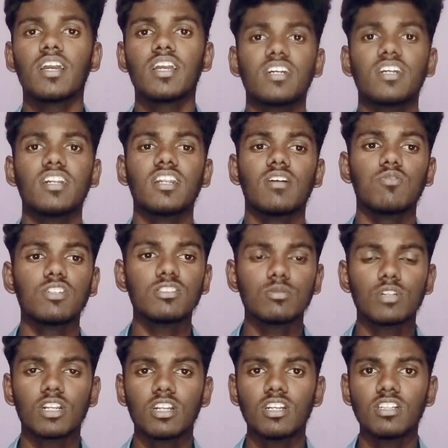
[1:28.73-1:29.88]
it can refer to
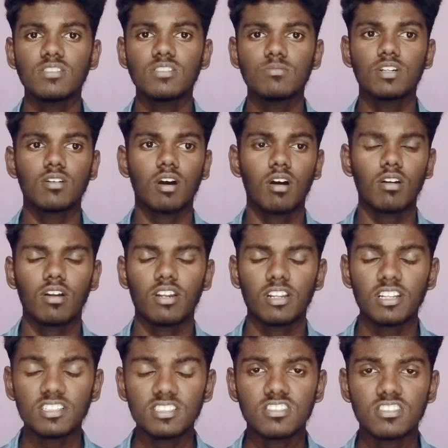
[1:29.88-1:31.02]
the
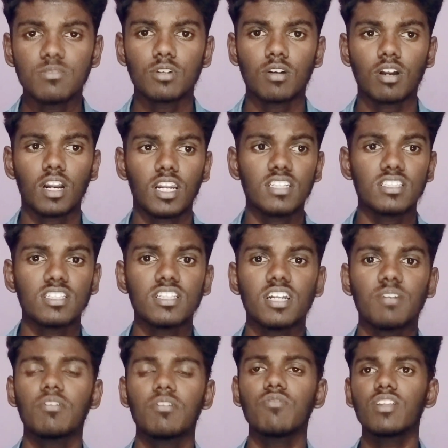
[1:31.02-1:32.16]
relationships or connection
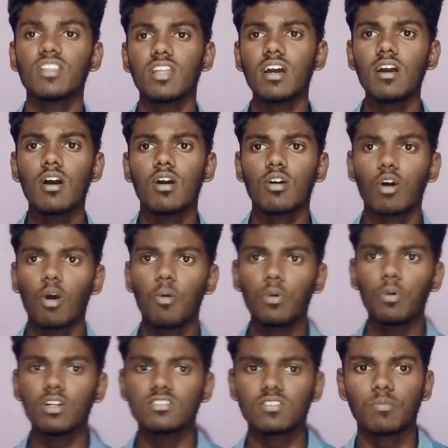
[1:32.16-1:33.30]
that between the
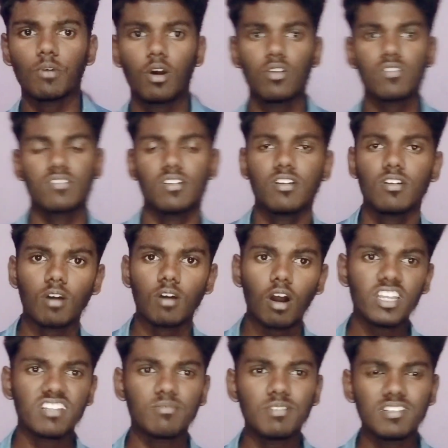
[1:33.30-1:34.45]
components of knowledge that are not
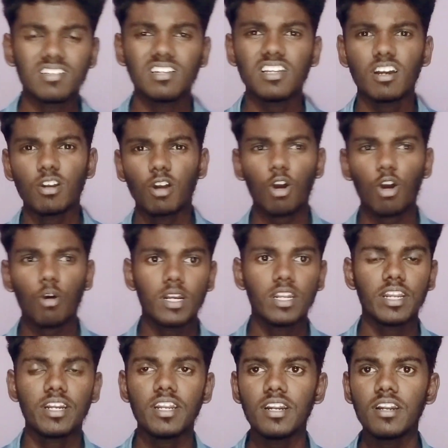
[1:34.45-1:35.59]
explicitly
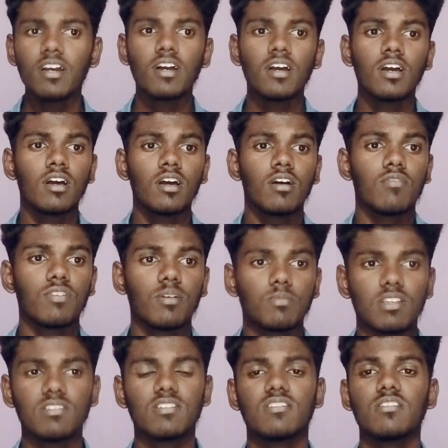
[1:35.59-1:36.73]
documented from
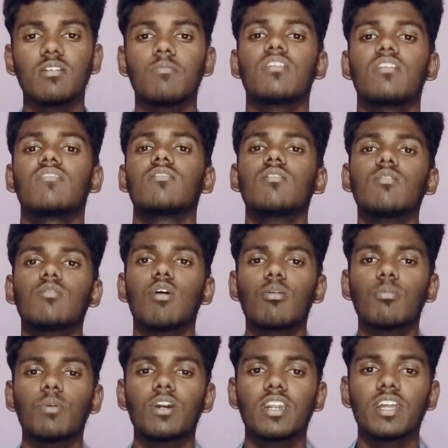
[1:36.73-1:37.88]
the system design or
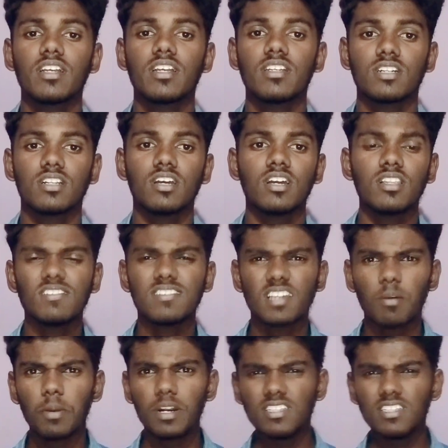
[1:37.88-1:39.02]
documentation. These
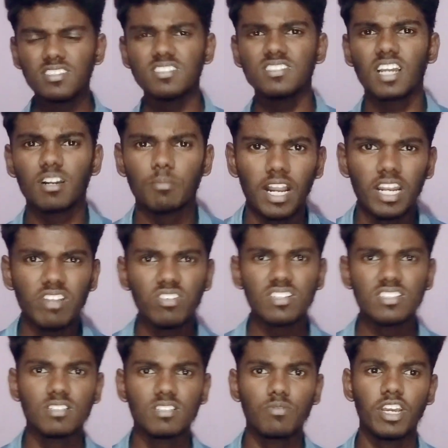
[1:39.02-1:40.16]
dependencies can
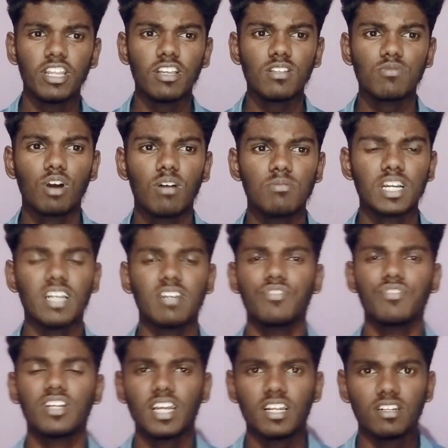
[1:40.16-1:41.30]
manifest in various forms and
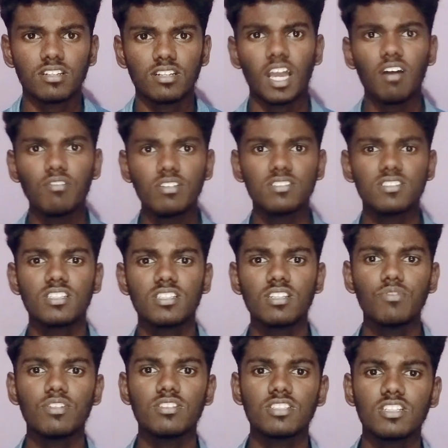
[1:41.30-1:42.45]
we can have a
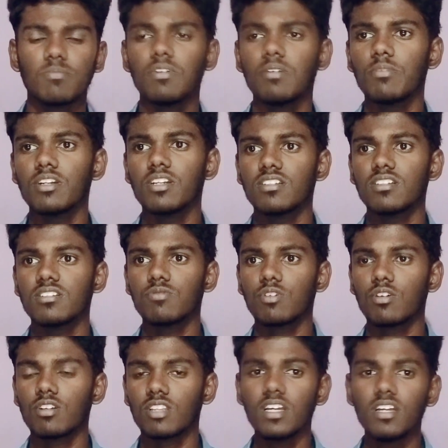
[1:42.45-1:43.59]
significant implementation
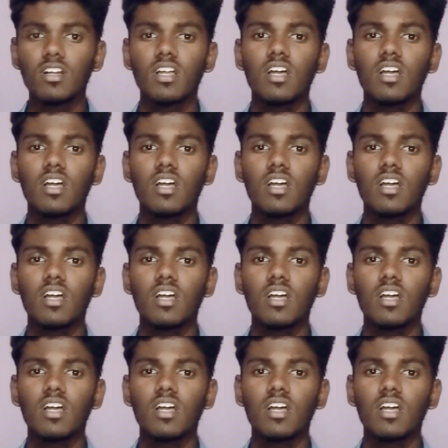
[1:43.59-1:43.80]
for the